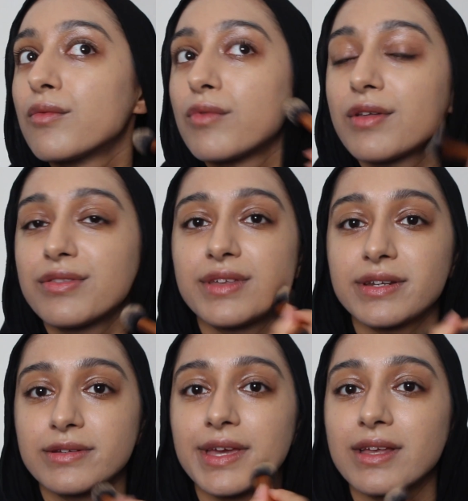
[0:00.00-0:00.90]
rather
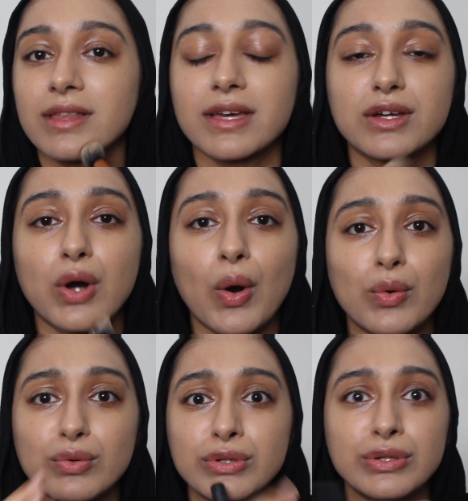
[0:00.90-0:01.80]
than getting like a
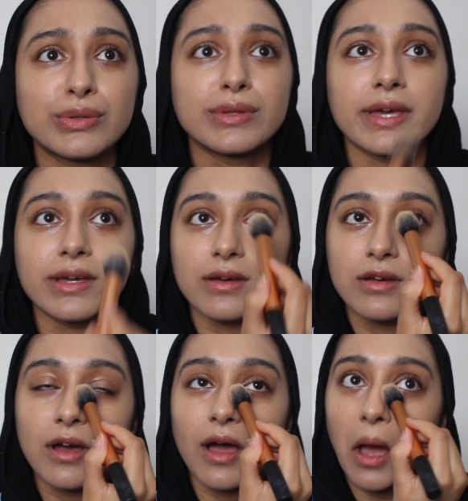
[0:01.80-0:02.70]
whole new like
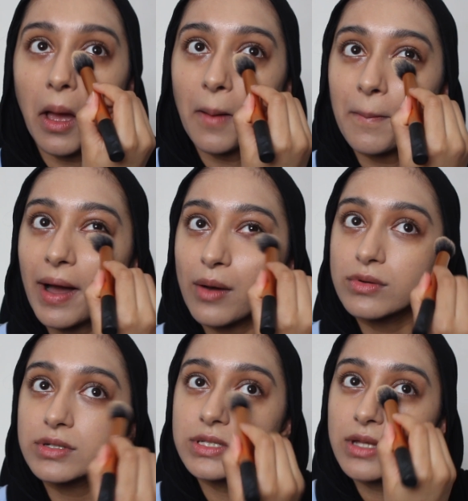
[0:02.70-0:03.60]

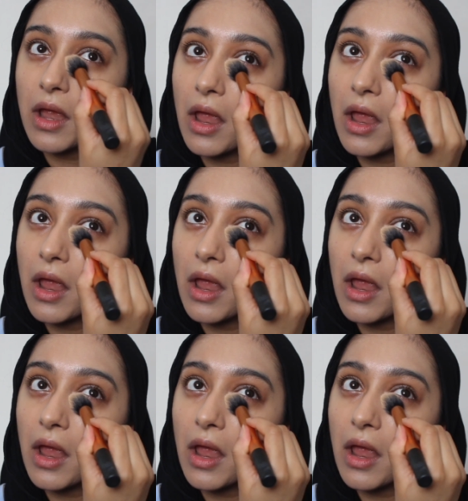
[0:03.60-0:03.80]
amount.